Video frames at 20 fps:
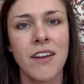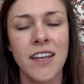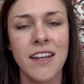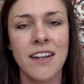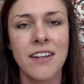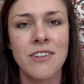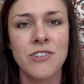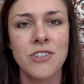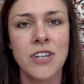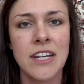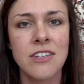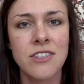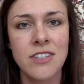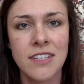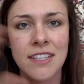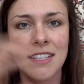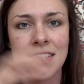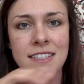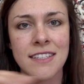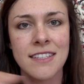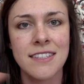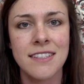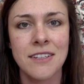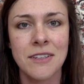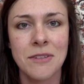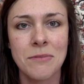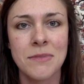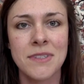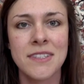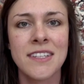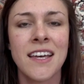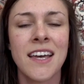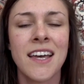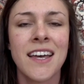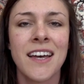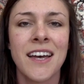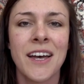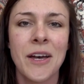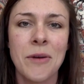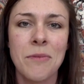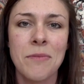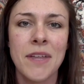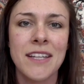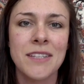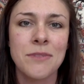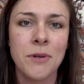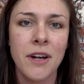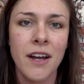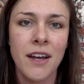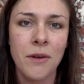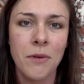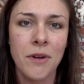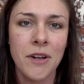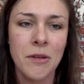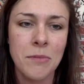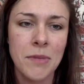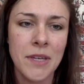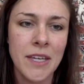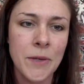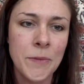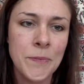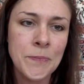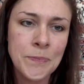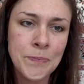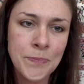it and changing the systems, that's where I want to be.